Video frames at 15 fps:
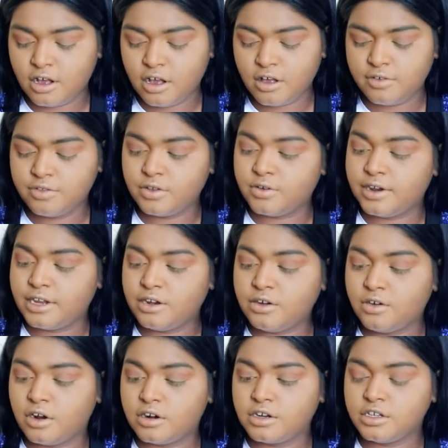of the red
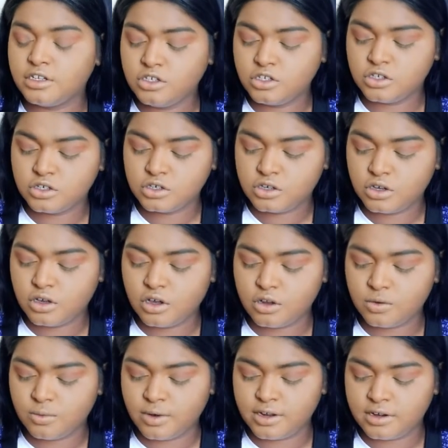and orange
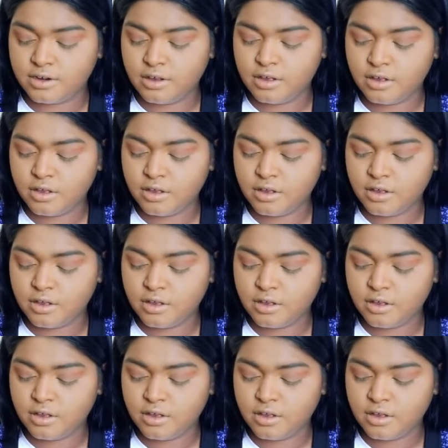on one